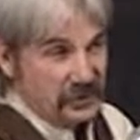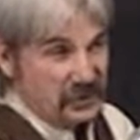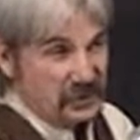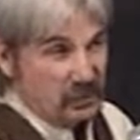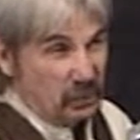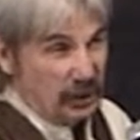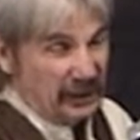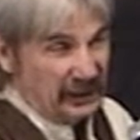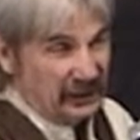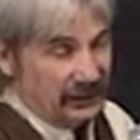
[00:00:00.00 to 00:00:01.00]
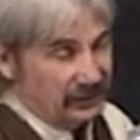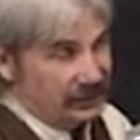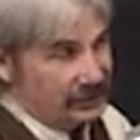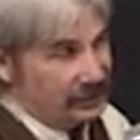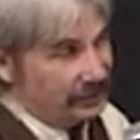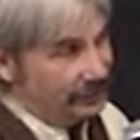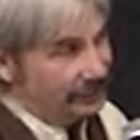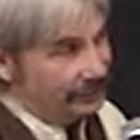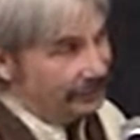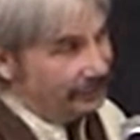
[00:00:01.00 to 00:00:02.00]
this willingness
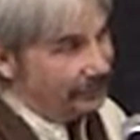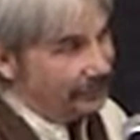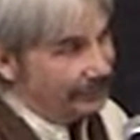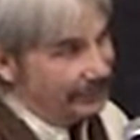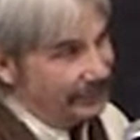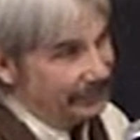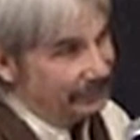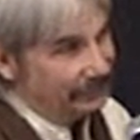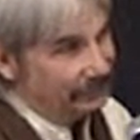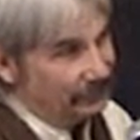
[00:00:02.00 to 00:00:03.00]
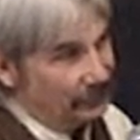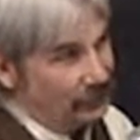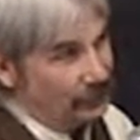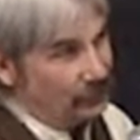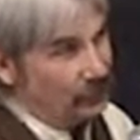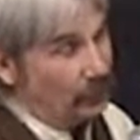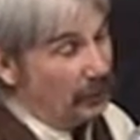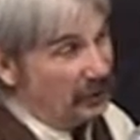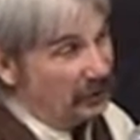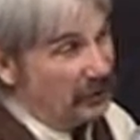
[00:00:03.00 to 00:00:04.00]
to give
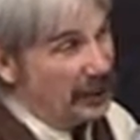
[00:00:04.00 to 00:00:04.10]
when